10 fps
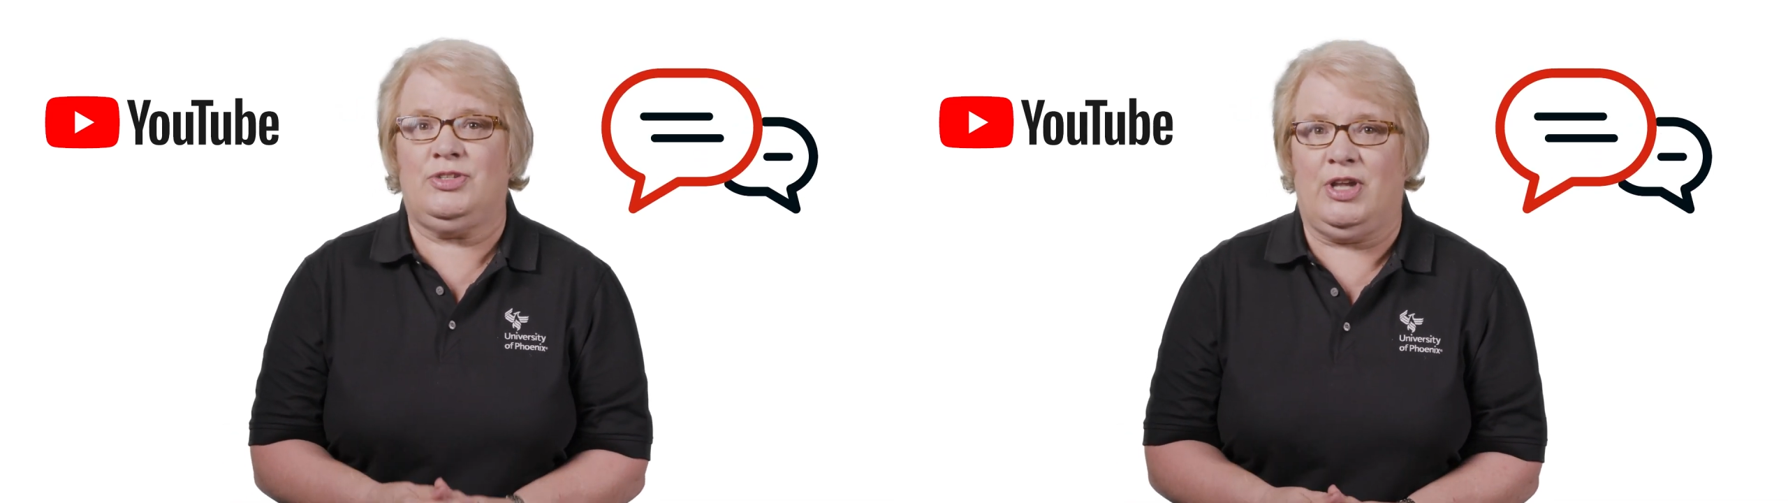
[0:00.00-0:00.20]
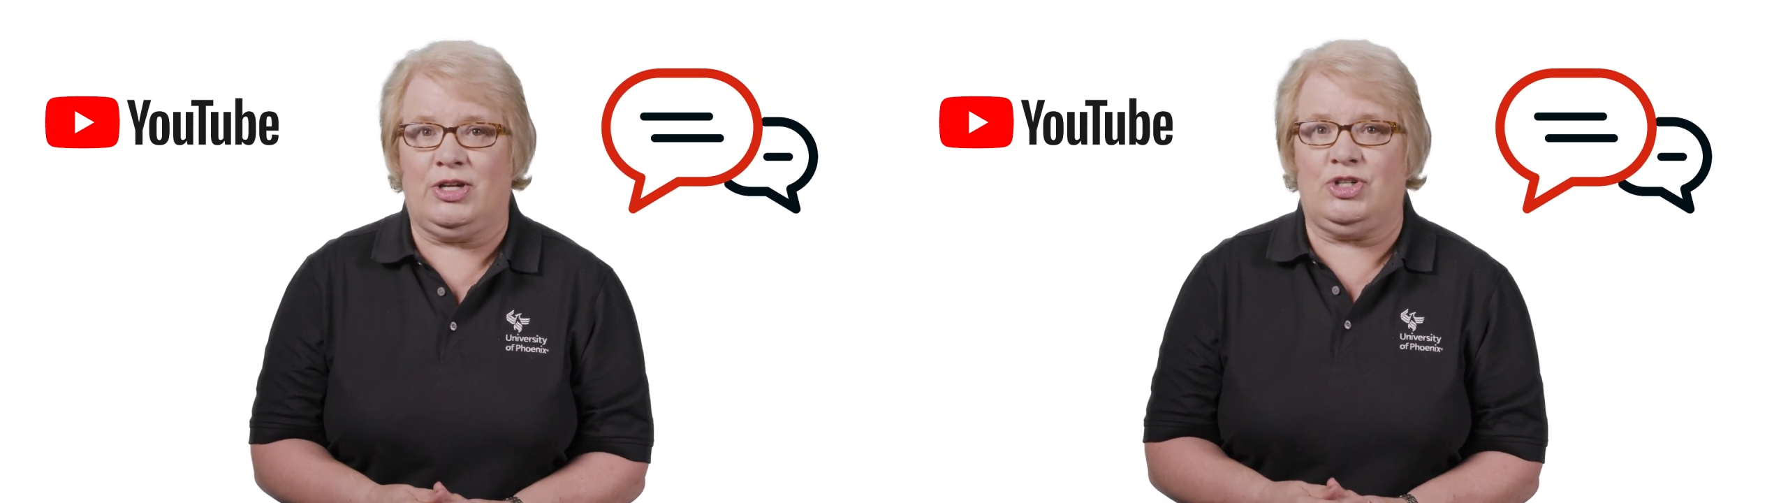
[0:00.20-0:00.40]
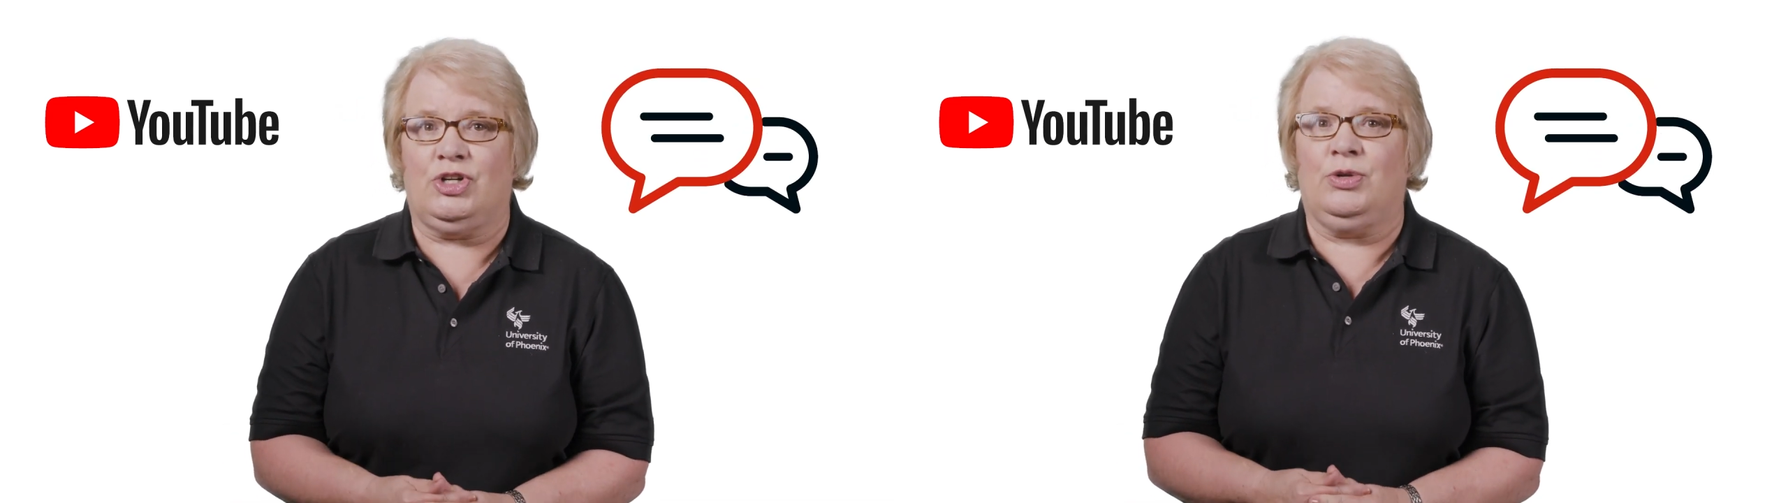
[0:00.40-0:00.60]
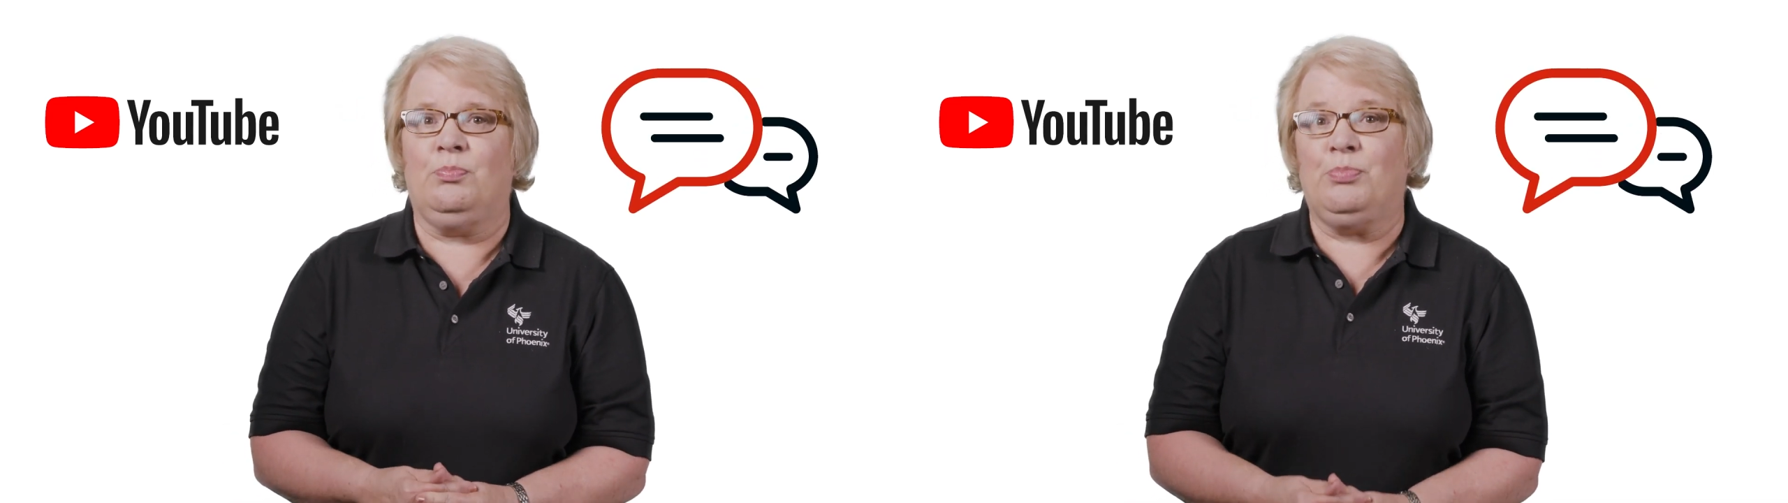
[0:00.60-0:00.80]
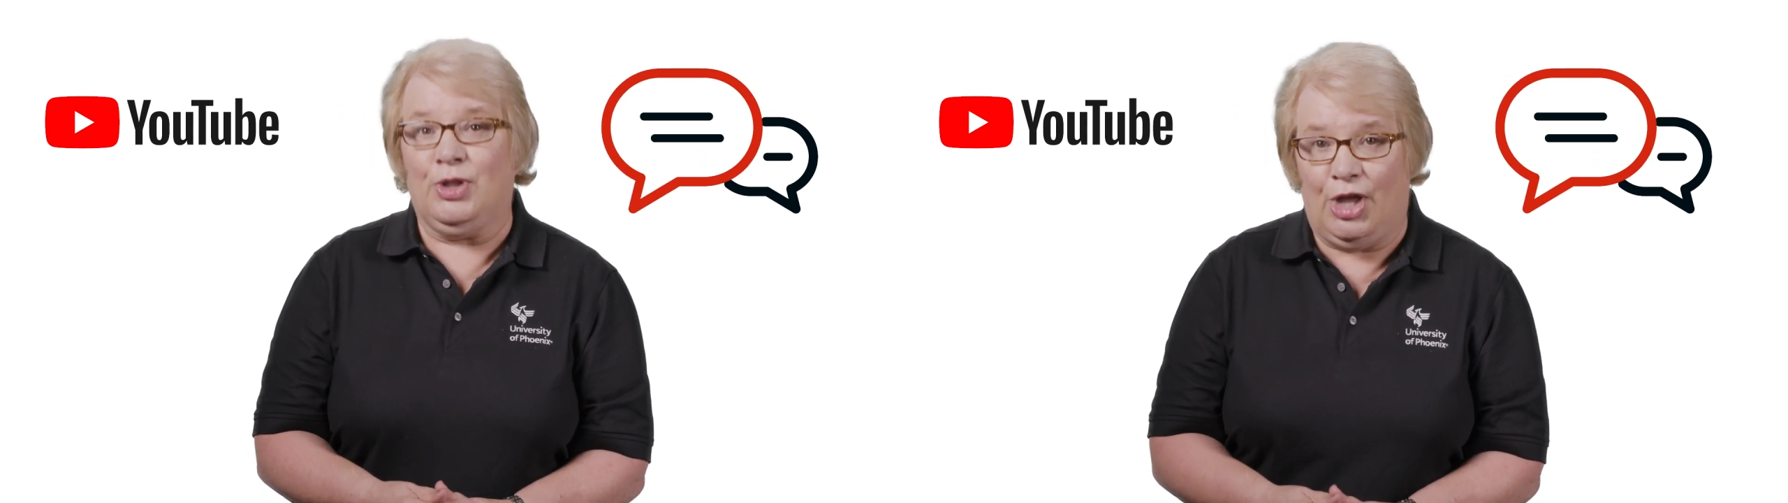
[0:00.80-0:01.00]

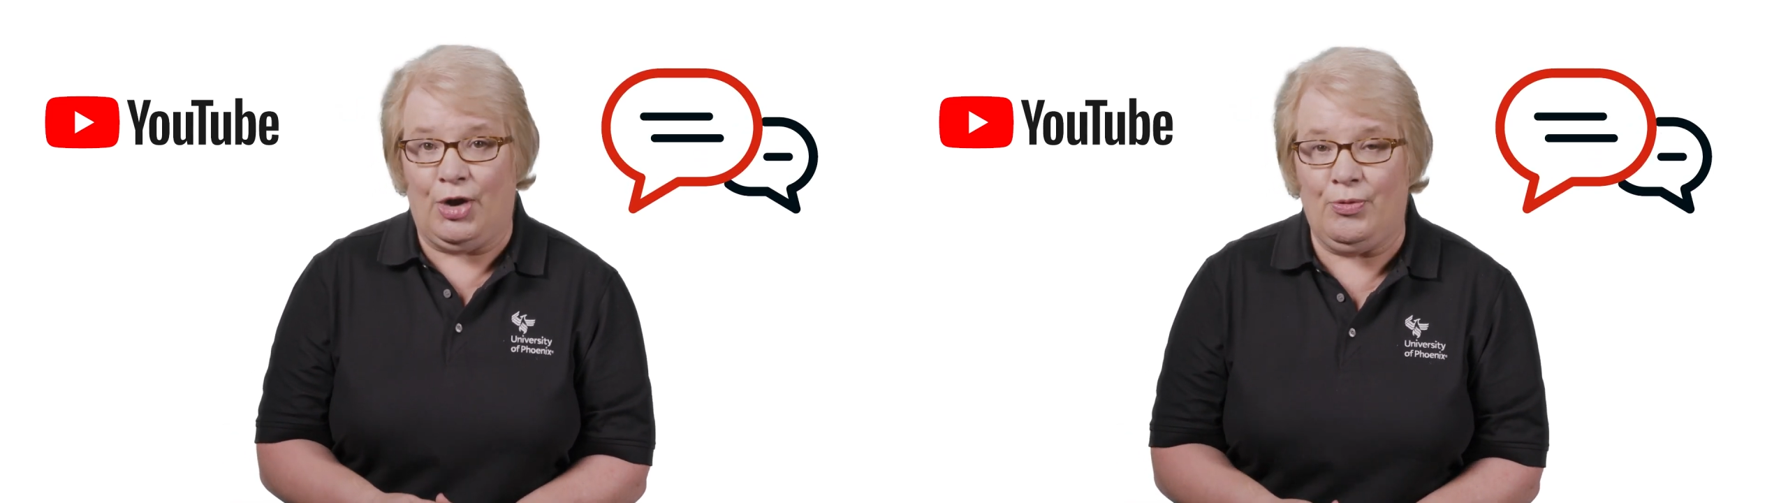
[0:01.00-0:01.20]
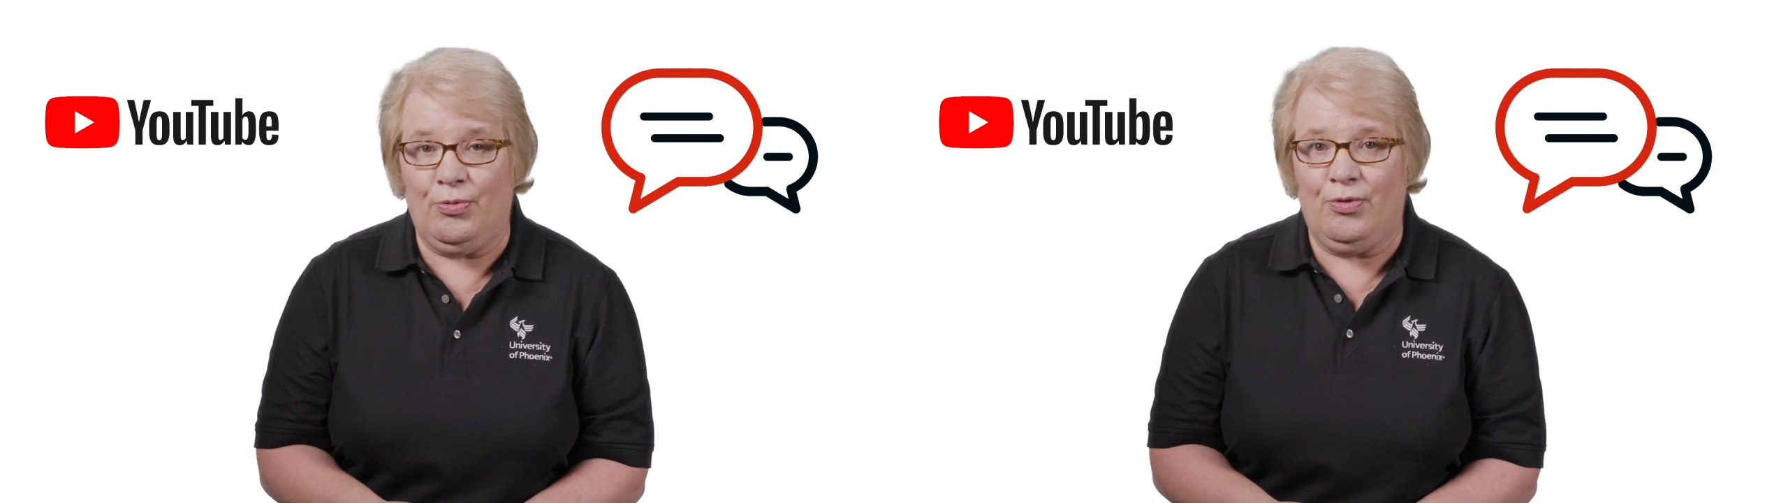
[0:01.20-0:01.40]
section below.